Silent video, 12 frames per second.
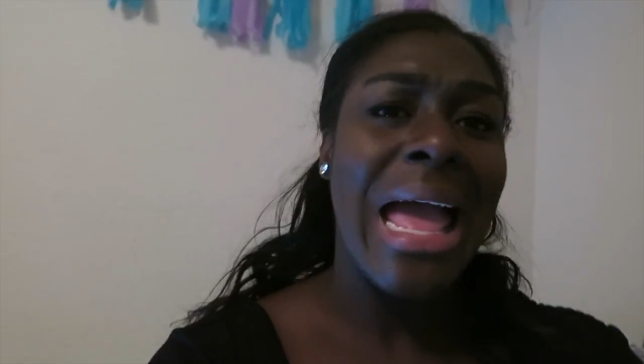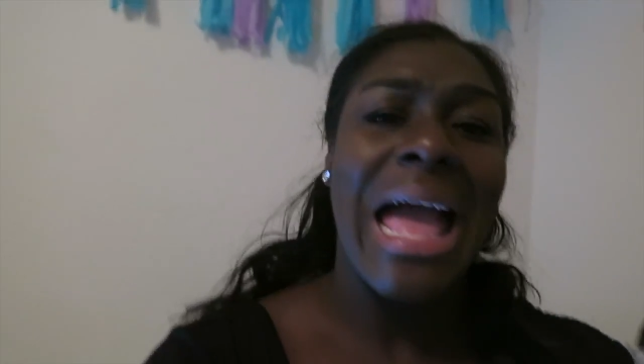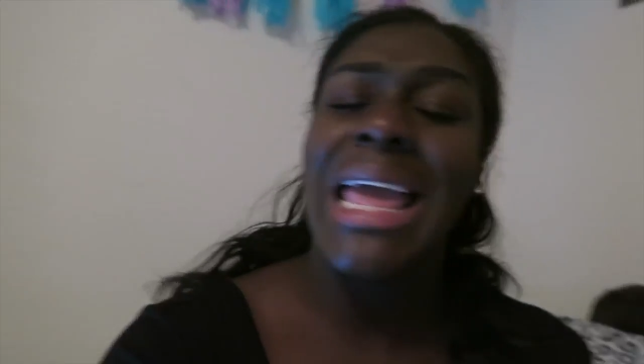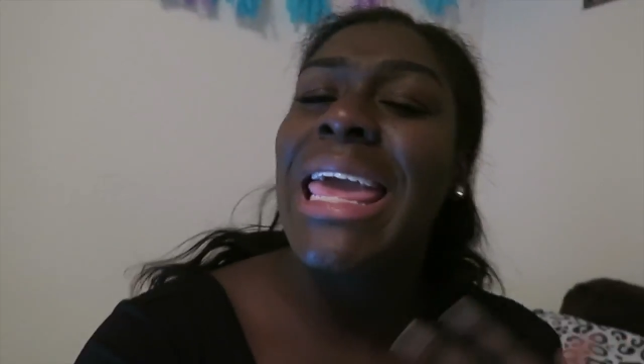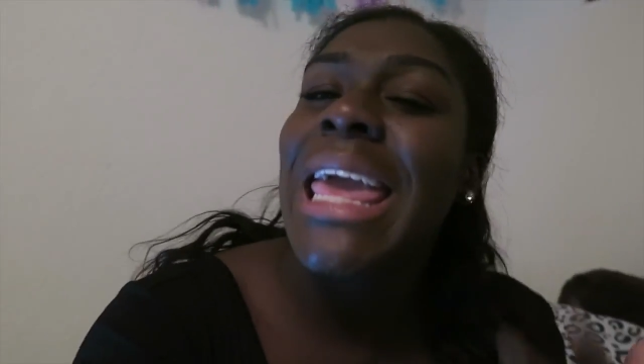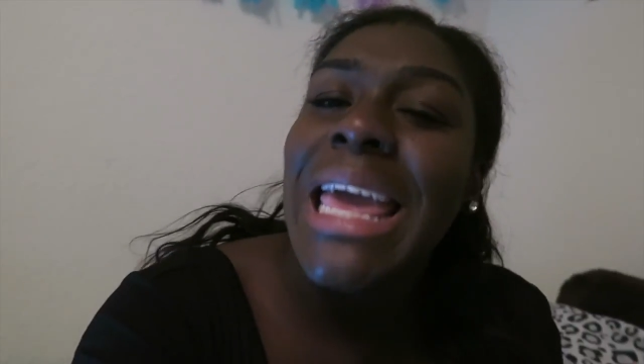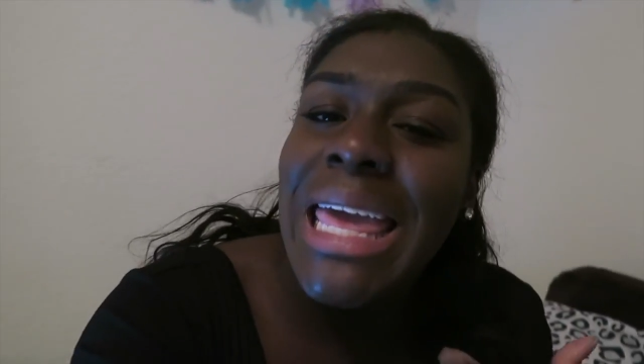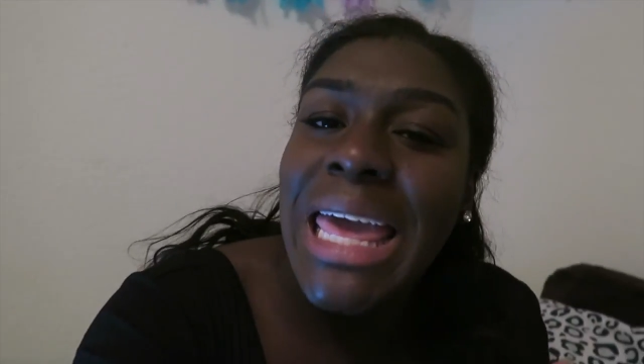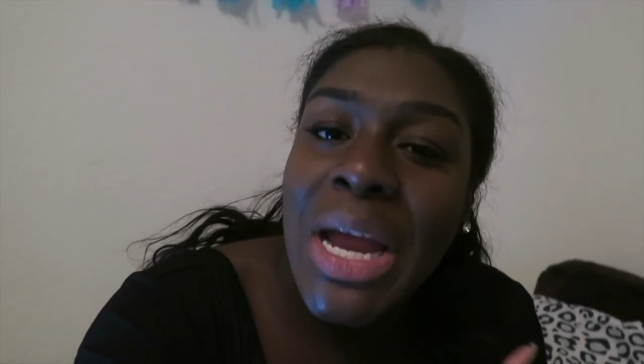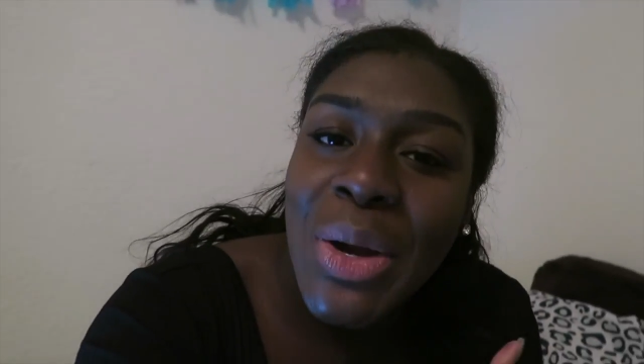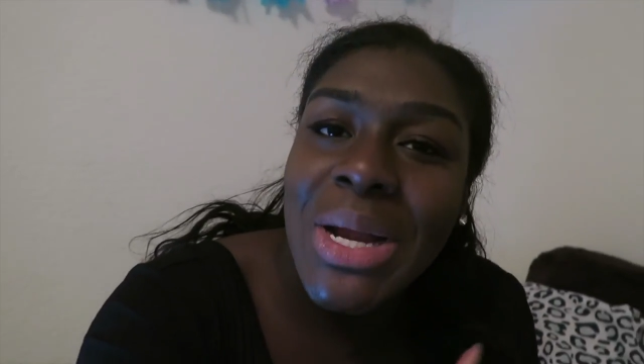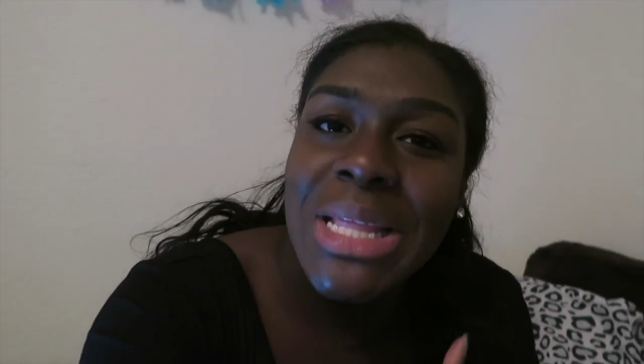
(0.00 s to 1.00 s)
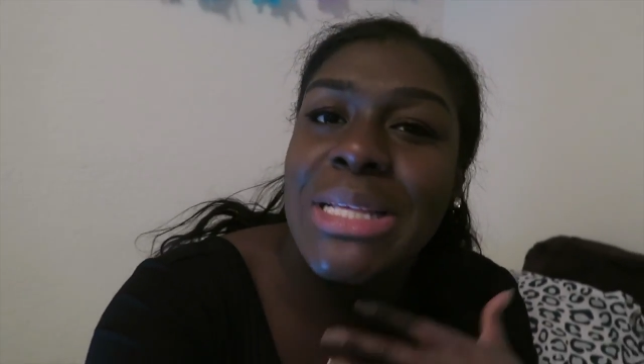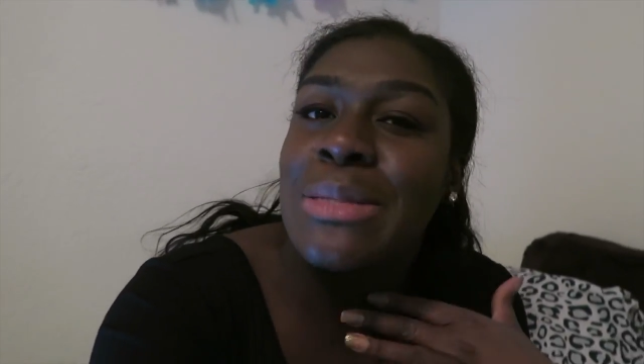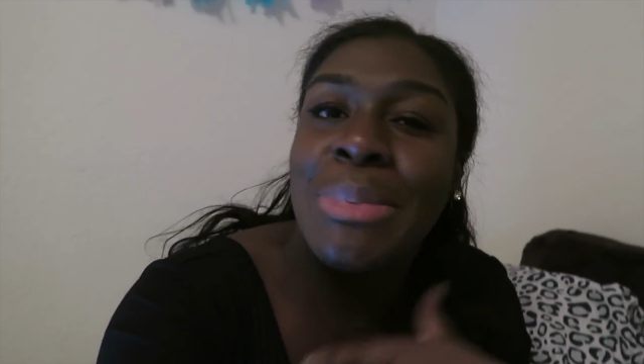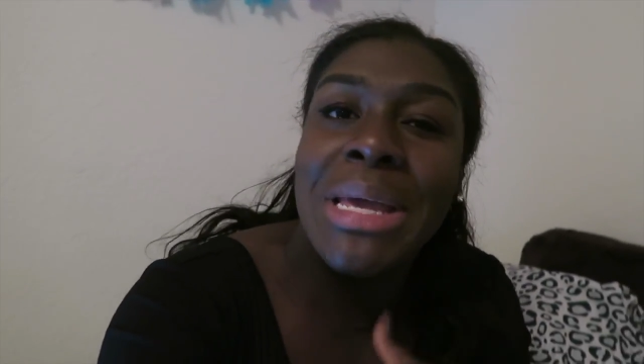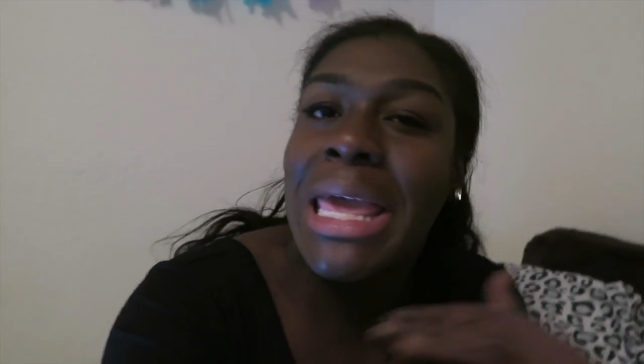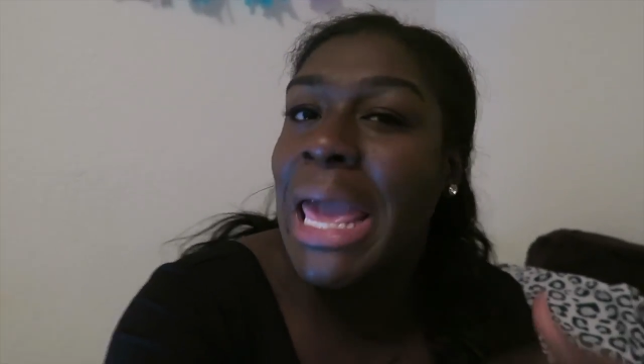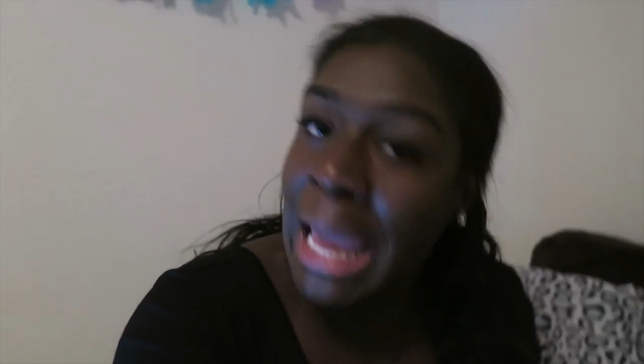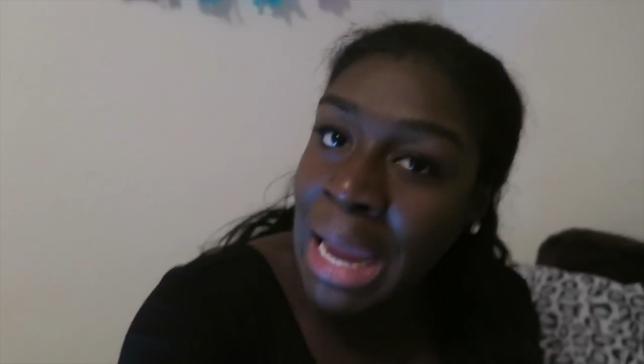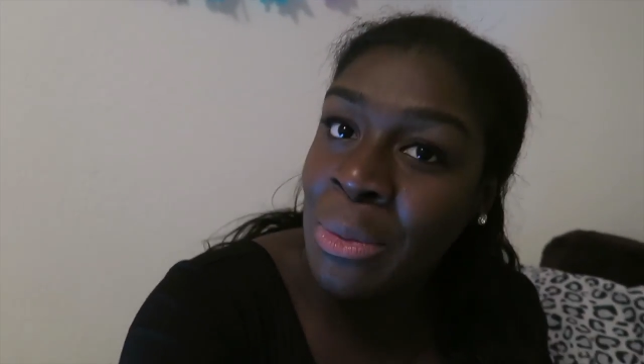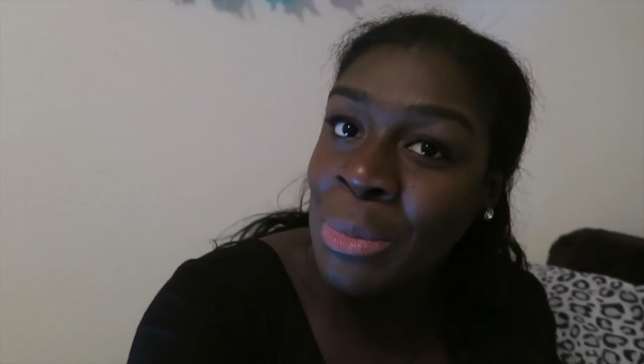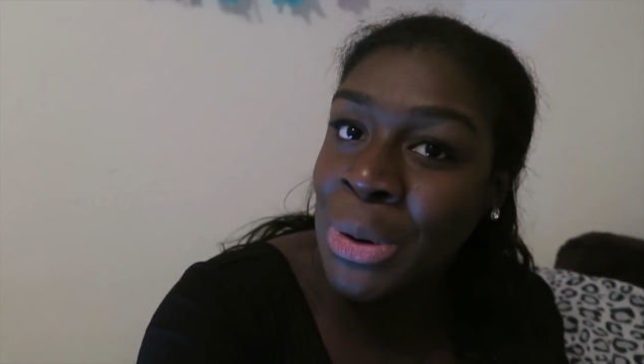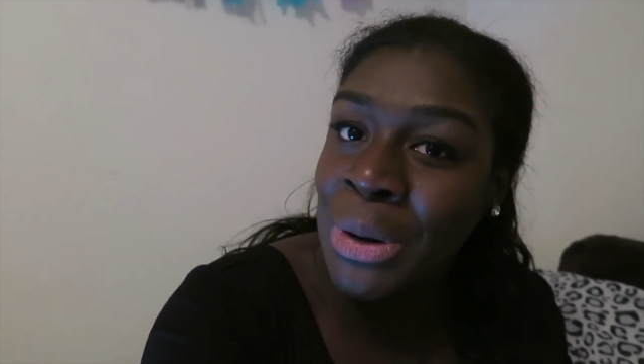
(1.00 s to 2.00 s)
I can't carry this big
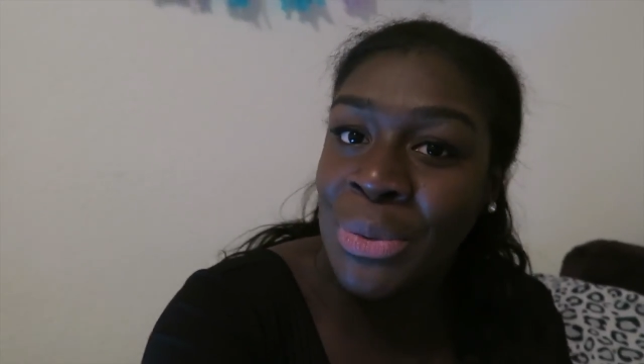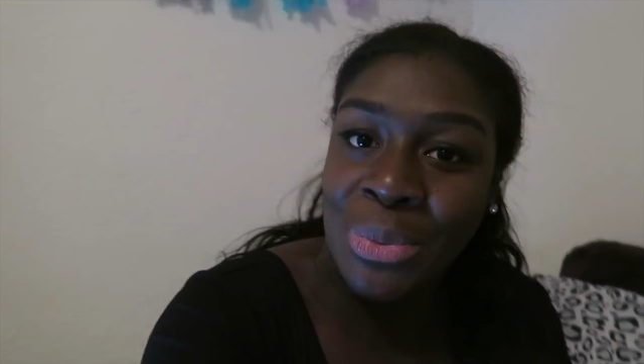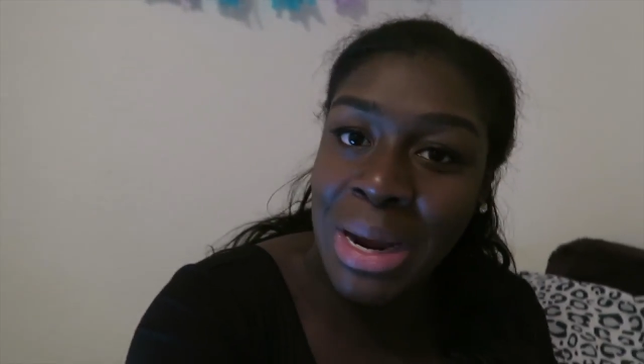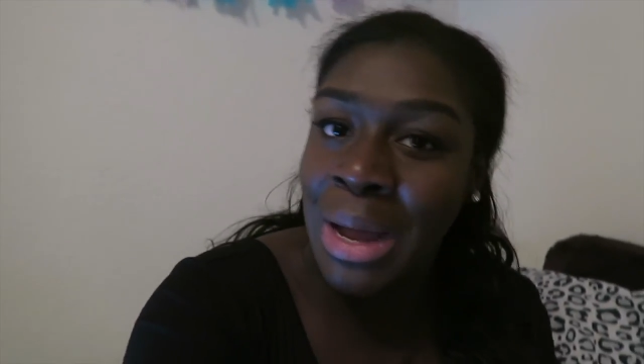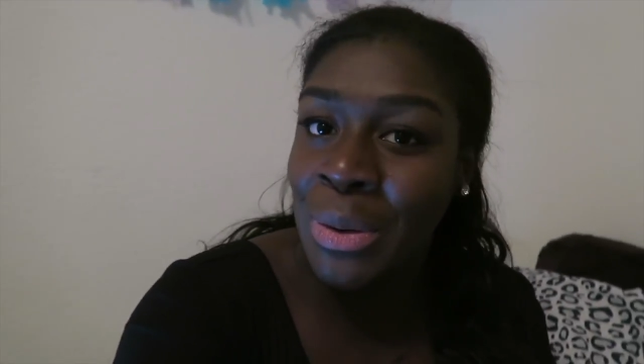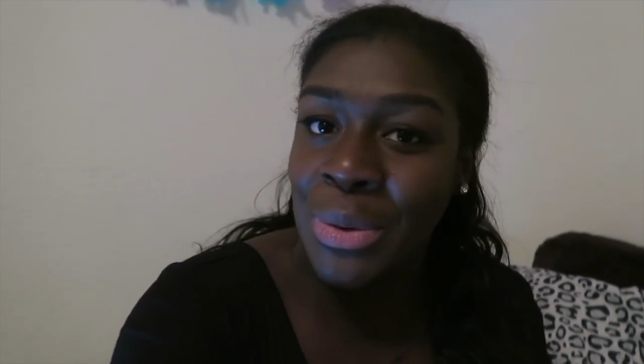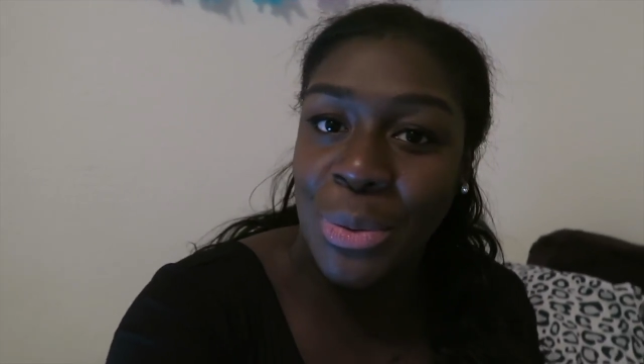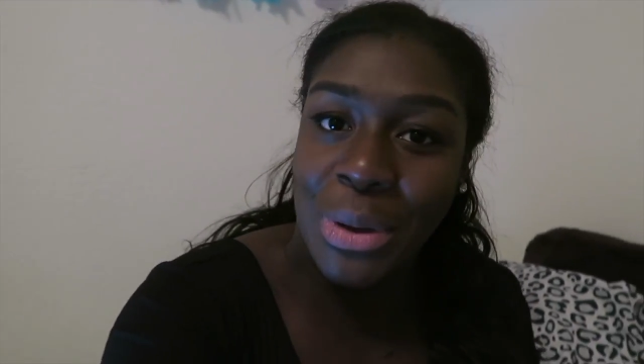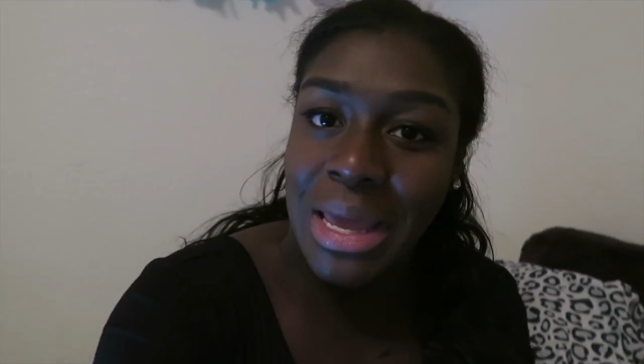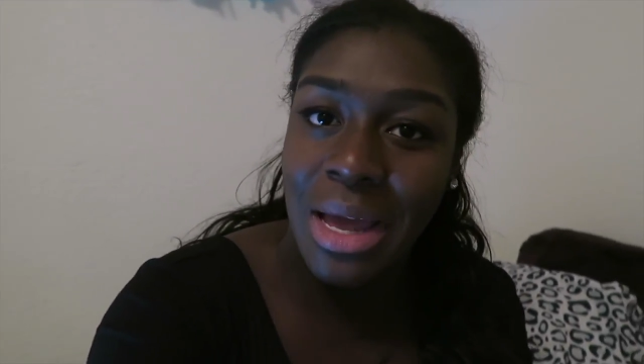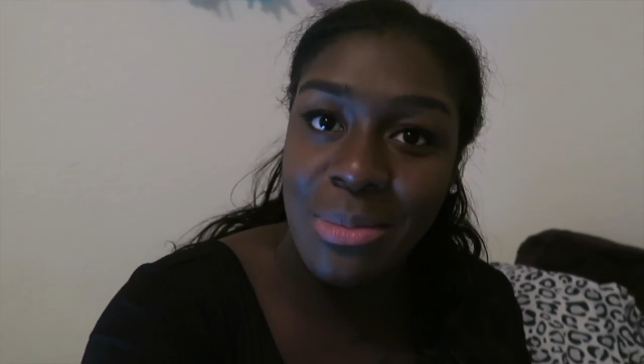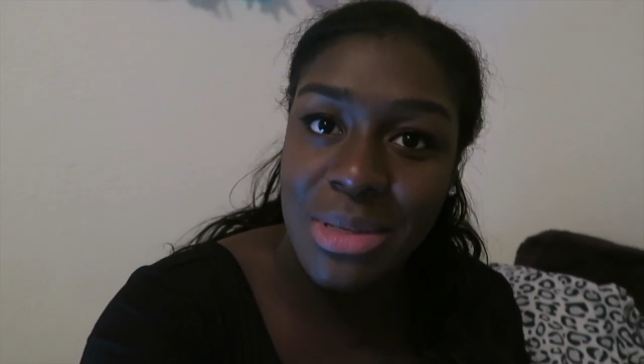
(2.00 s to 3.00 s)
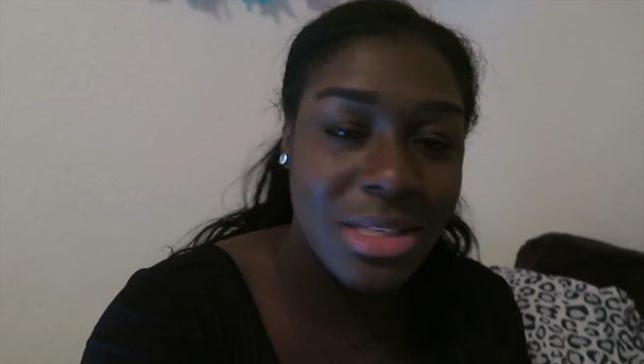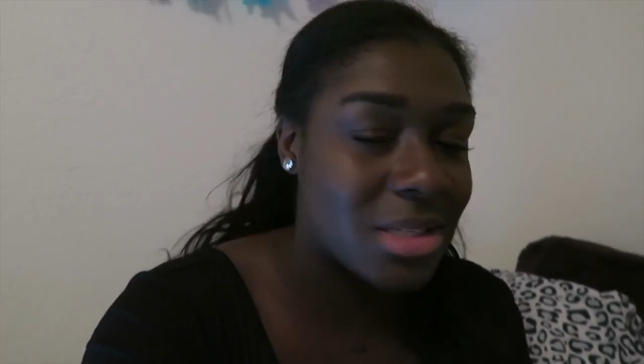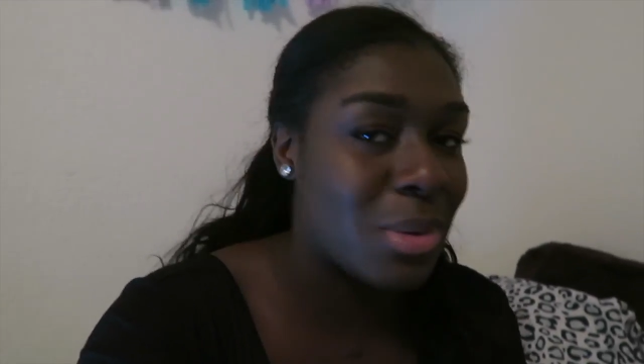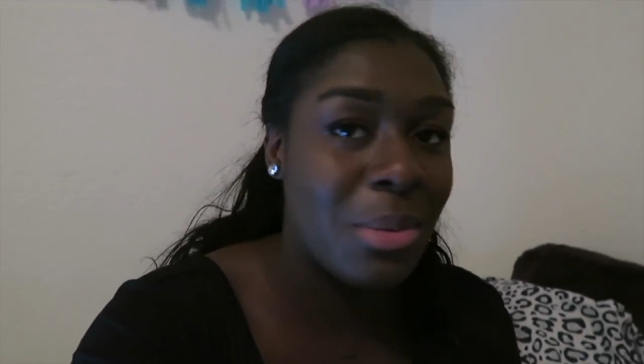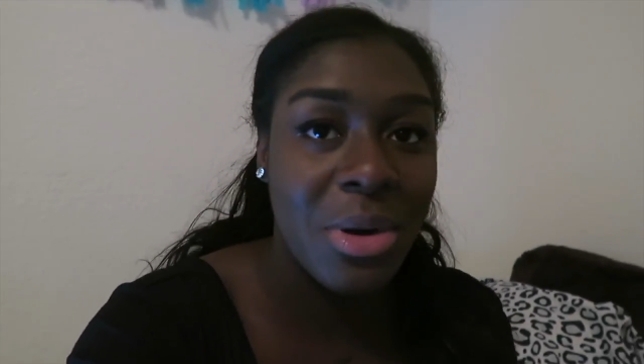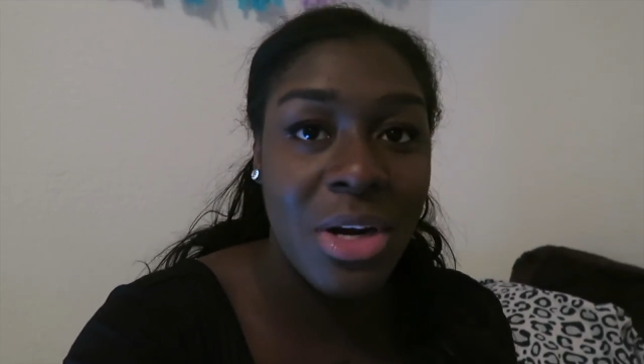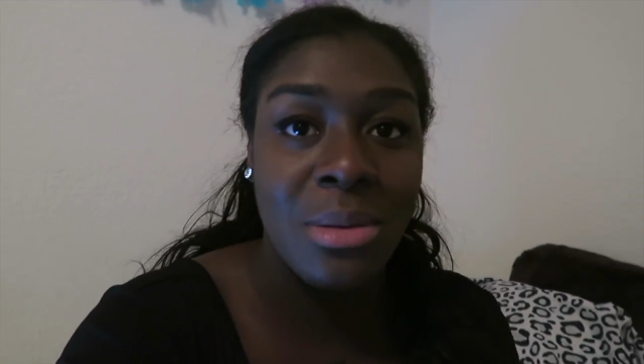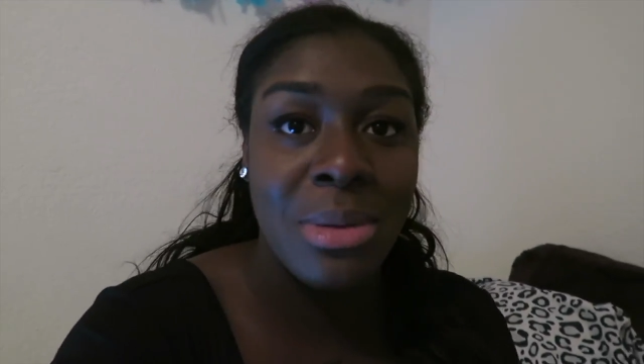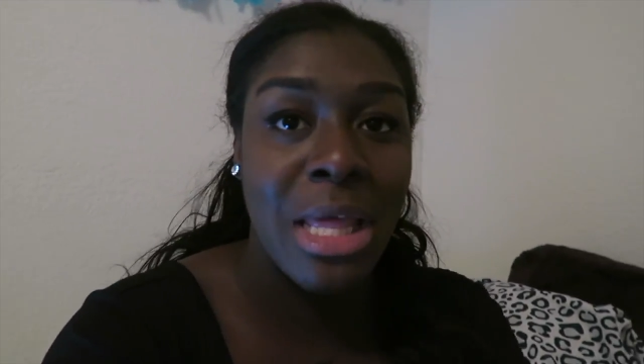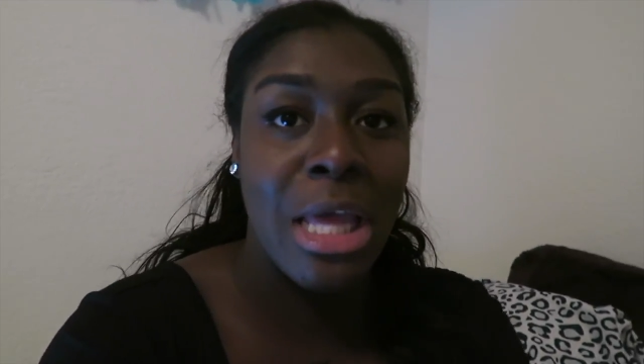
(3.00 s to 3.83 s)
camera around on campus because people are gonna be